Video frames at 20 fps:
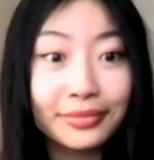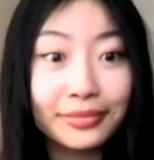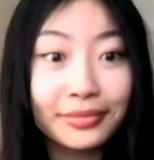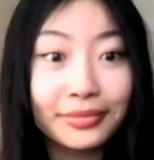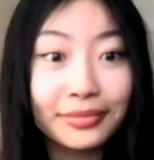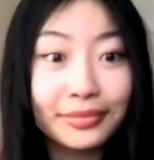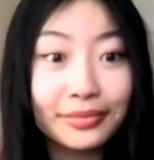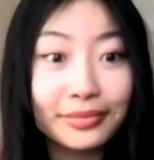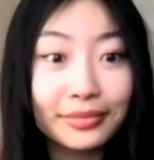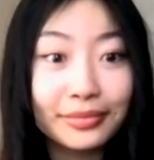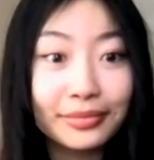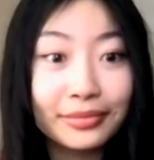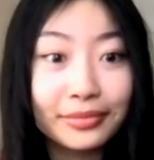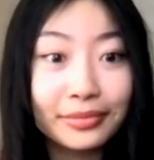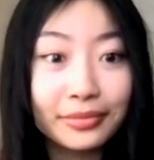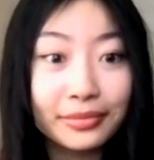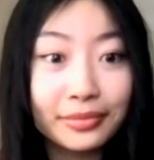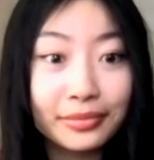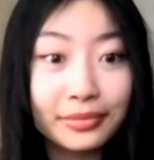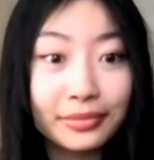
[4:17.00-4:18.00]

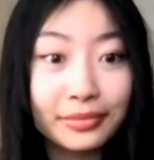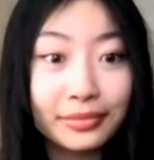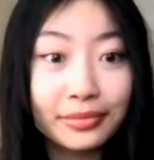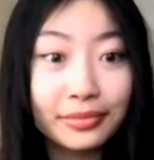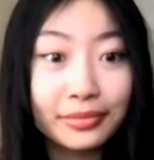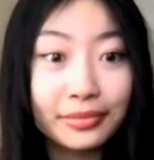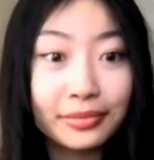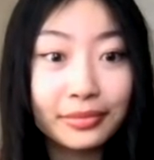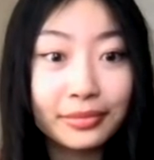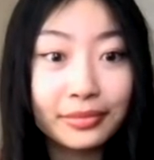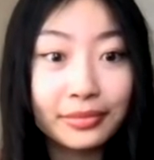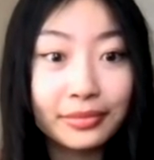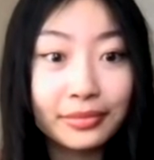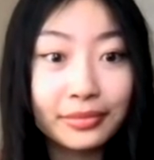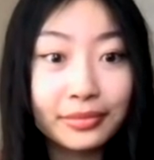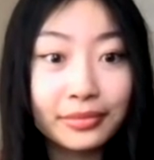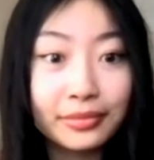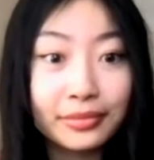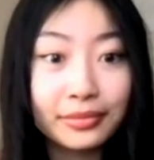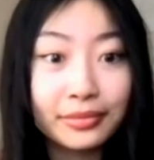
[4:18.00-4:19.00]

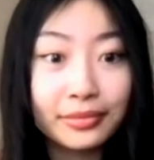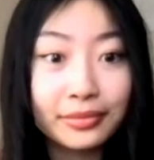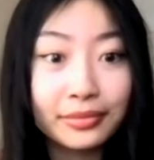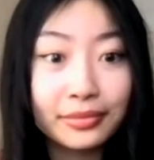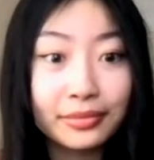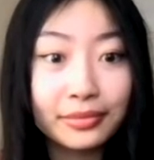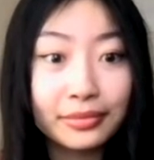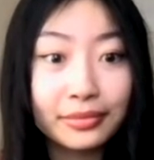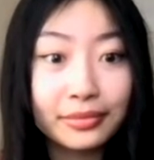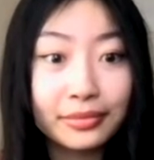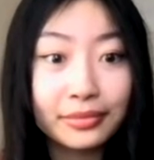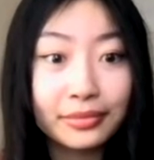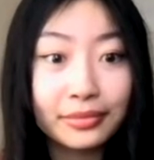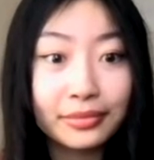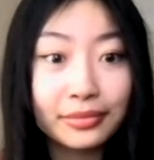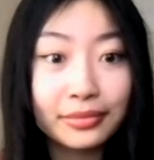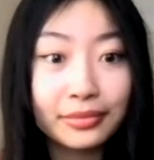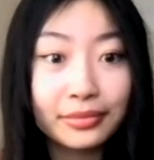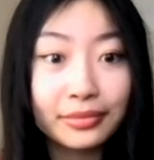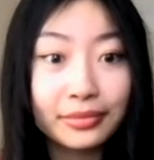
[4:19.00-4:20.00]

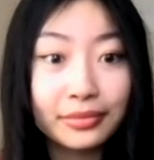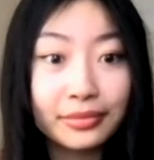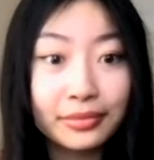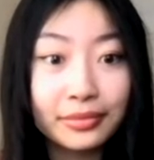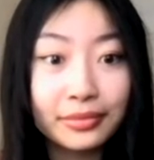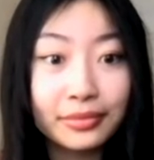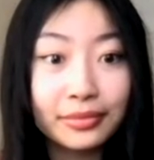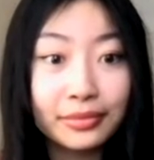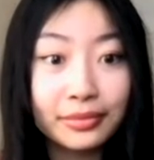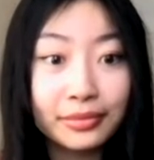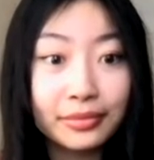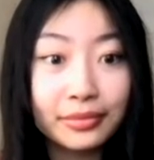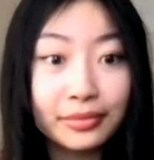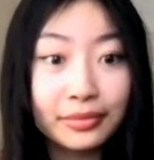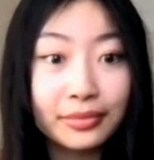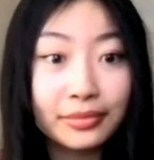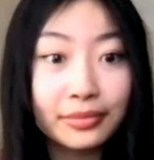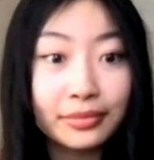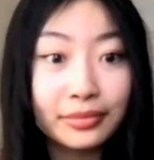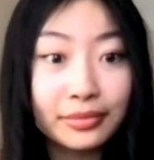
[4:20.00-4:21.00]

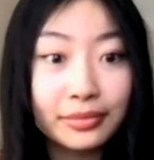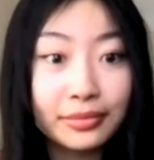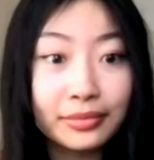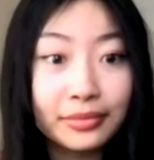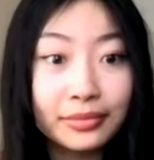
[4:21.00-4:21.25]
(silent)